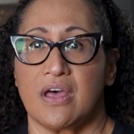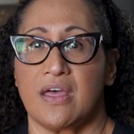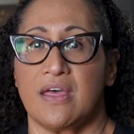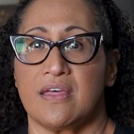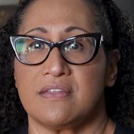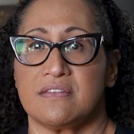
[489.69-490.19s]

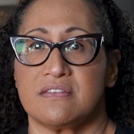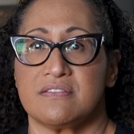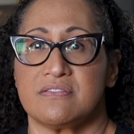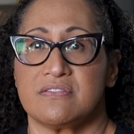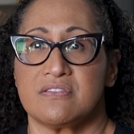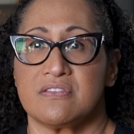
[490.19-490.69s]
And
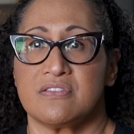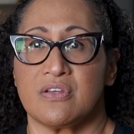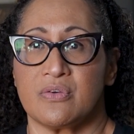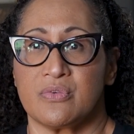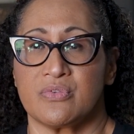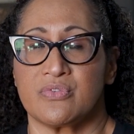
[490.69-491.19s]

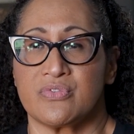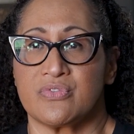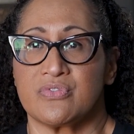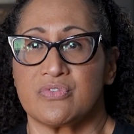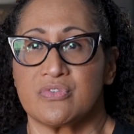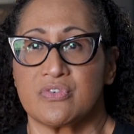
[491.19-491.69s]

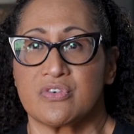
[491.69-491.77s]
those